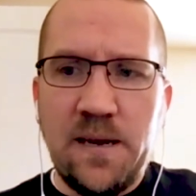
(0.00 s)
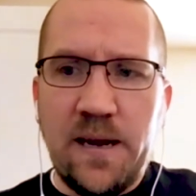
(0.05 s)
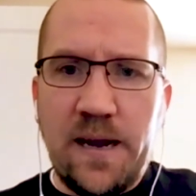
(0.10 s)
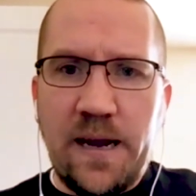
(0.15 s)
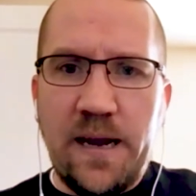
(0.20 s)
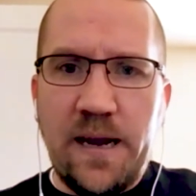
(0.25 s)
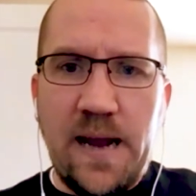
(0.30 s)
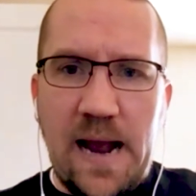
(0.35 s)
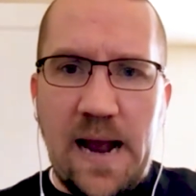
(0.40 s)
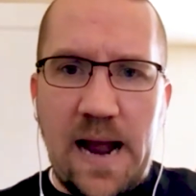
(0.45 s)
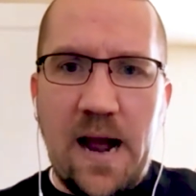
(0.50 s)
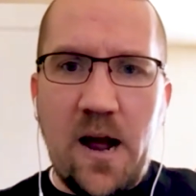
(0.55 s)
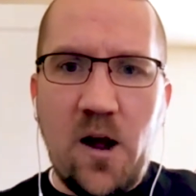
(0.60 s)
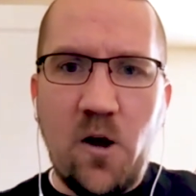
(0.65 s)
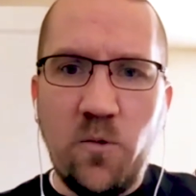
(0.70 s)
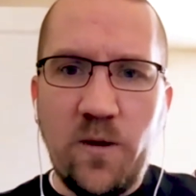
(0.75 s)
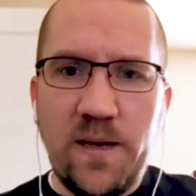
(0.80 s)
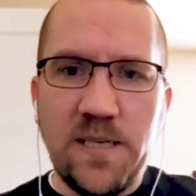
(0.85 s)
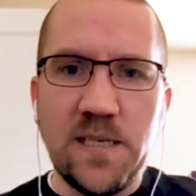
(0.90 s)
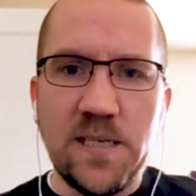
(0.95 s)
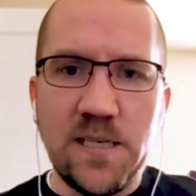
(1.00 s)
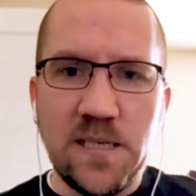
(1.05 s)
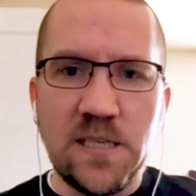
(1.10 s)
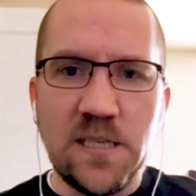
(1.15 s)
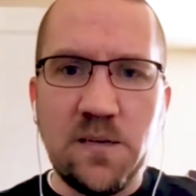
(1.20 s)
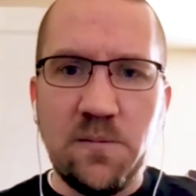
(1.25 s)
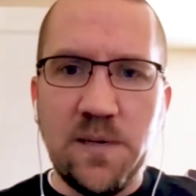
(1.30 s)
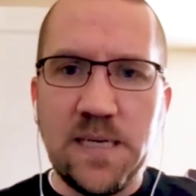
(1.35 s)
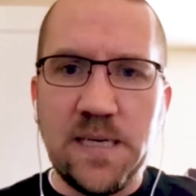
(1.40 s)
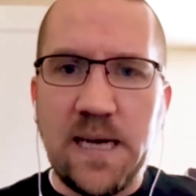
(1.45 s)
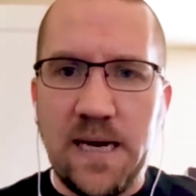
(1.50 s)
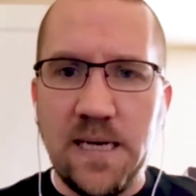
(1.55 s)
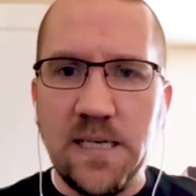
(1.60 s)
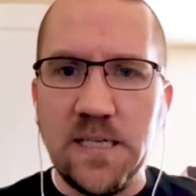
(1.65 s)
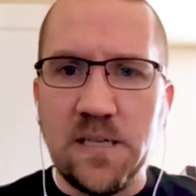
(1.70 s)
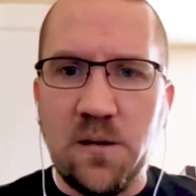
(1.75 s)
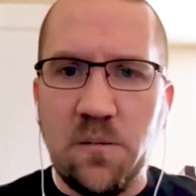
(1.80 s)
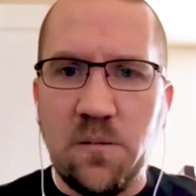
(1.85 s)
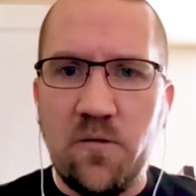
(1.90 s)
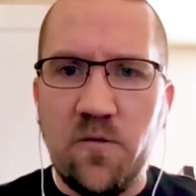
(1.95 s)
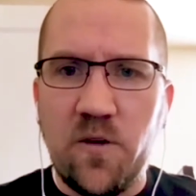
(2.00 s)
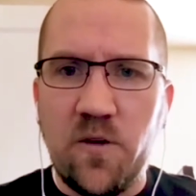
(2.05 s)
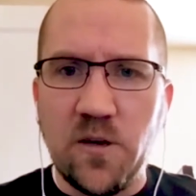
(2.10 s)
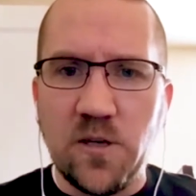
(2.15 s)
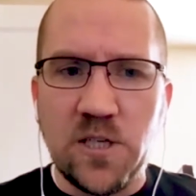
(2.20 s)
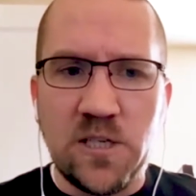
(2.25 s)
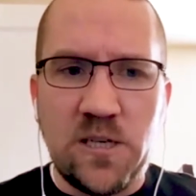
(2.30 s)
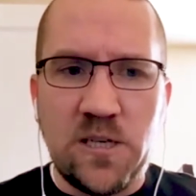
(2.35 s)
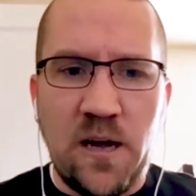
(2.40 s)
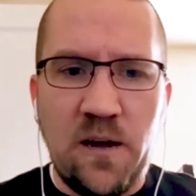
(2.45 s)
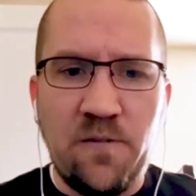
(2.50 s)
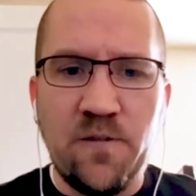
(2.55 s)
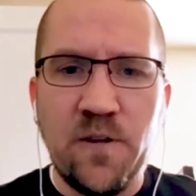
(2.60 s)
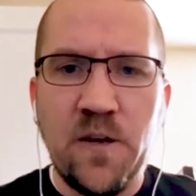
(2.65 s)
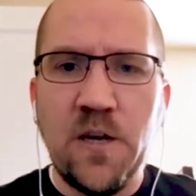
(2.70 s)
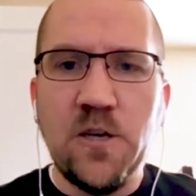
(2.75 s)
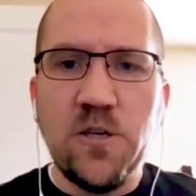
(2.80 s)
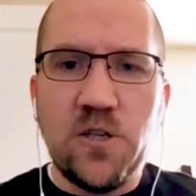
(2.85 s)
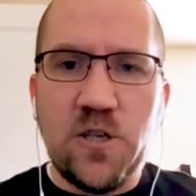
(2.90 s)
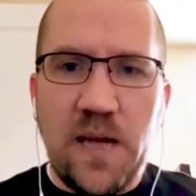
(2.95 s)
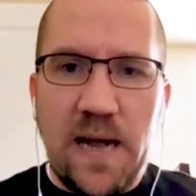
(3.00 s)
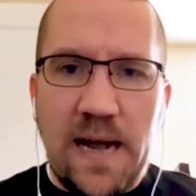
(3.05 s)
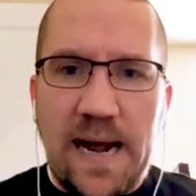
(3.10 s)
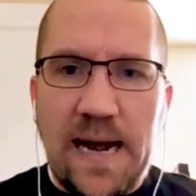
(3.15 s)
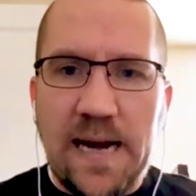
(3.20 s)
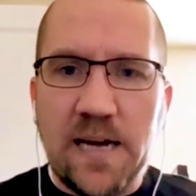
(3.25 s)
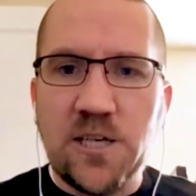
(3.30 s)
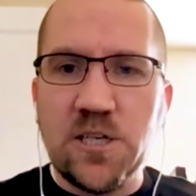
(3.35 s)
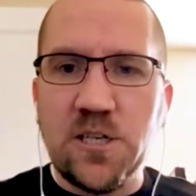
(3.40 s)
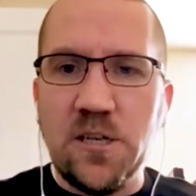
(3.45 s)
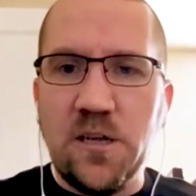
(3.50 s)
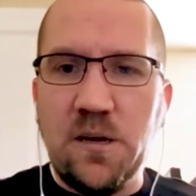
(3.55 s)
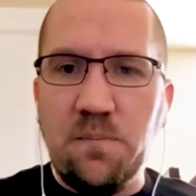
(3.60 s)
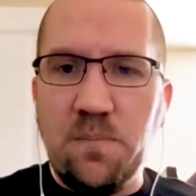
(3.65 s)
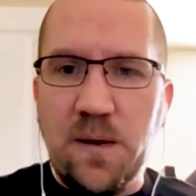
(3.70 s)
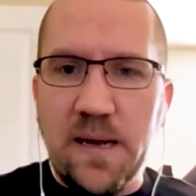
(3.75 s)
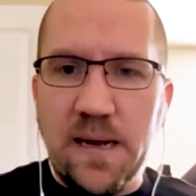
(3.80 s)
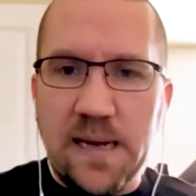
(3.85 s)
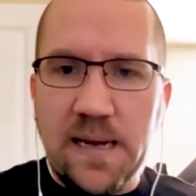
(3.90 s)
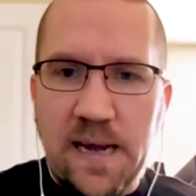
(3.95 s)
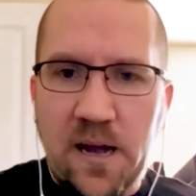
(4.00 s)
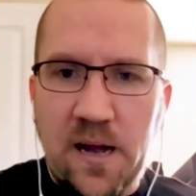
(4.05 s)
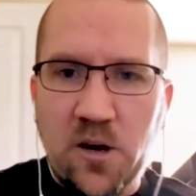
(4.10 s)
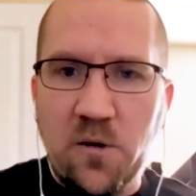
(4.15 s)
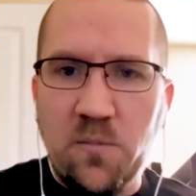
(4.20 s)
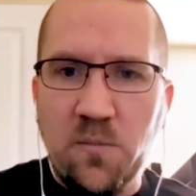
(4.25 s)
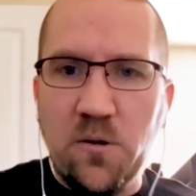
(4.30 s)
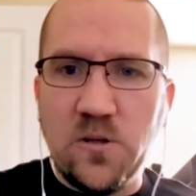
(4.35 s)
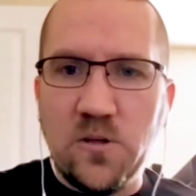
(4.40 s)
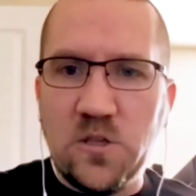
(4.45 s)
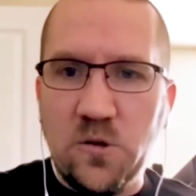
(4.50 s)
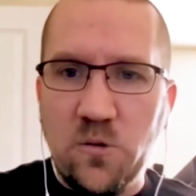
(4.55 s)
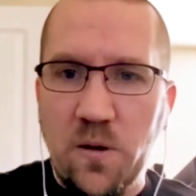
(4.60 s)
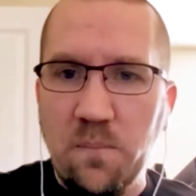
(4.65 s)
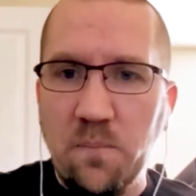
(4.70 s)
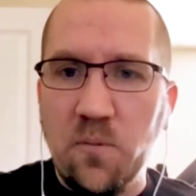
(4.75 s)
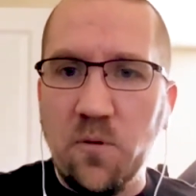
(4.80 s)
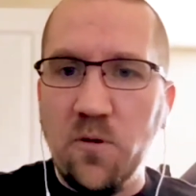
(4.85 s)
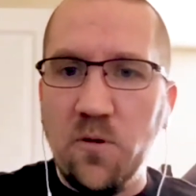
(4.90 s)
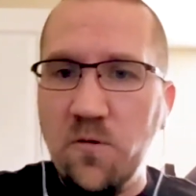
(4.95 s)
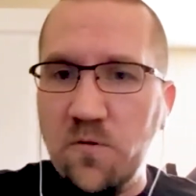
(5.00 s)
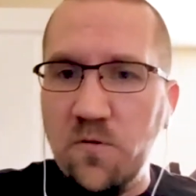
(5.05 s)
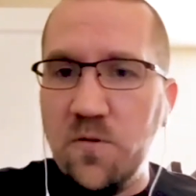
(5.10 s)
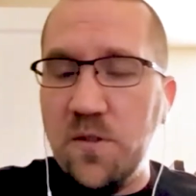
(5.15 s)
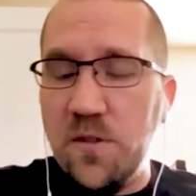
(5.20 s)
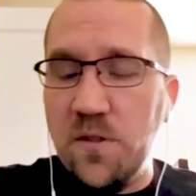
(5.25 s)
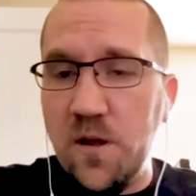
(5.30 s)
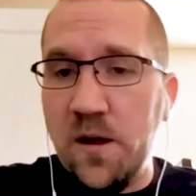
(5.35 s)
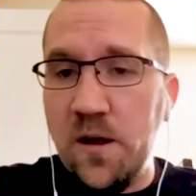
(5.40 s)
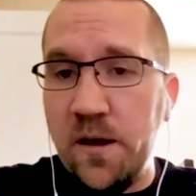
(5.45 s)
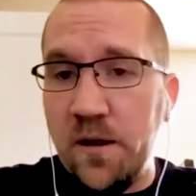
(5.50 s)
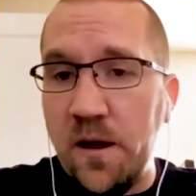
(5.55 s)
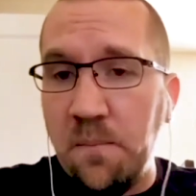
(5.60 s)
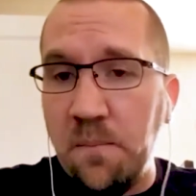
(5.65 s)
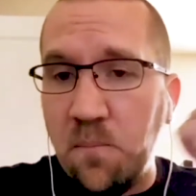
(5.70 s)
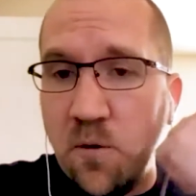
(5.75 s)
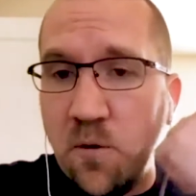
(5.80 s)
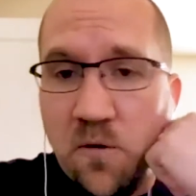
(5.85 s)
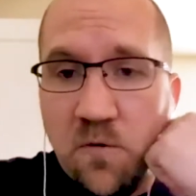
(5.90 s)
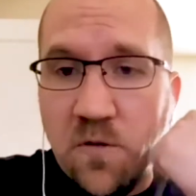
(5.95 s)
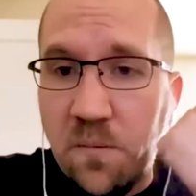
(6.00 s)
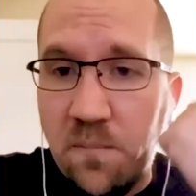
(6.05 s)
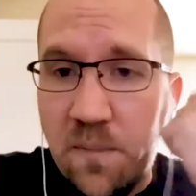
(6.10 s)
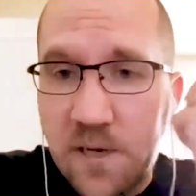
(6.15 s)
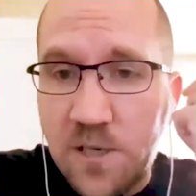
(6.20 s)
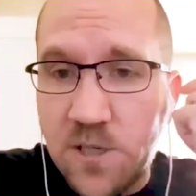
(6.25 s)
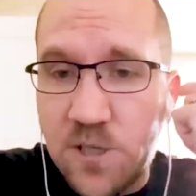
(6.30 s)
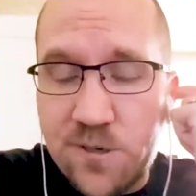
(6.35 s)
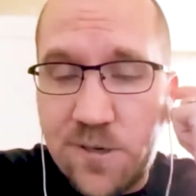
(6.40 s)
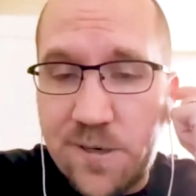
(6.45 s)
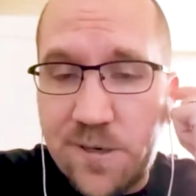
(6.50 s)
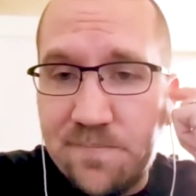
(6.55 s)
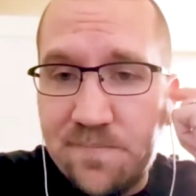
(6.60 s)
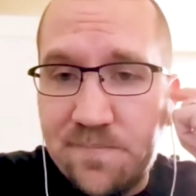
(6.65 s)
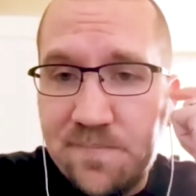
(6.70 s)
in how we systematize some of our stuff to actually be accountable to improve the ministry.